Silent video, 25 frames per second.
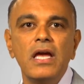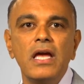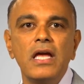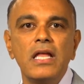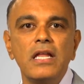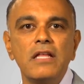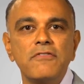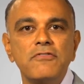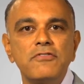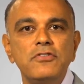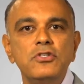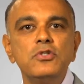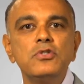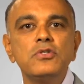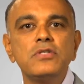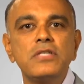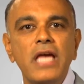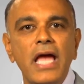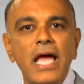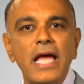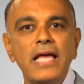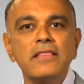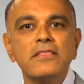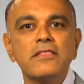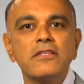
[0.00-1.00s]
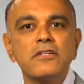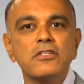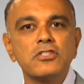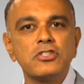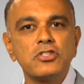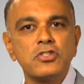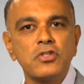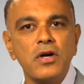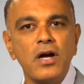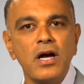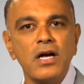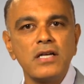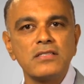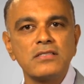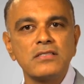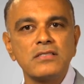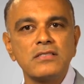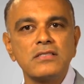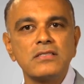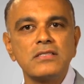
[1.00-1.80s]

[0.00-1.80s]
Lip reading: And if you gain their trust,